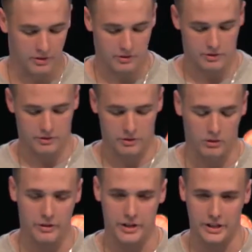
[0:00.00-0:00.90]
the
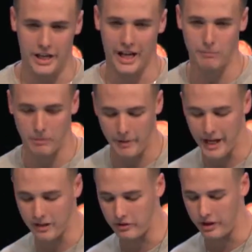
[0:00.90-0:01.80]
only thing that I had in my
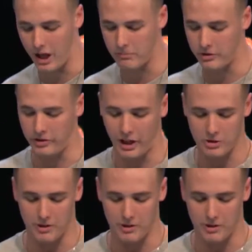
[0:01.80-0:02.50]
bag at the time besides